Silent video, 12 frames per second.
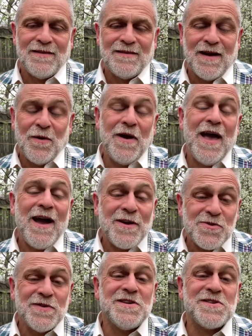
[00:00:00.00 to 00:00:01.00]
I would
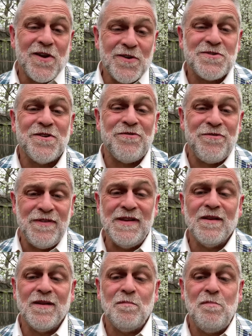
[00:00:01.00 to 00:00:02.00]
actually start to
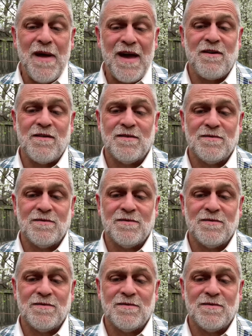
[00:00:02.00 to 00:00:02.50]
feel better.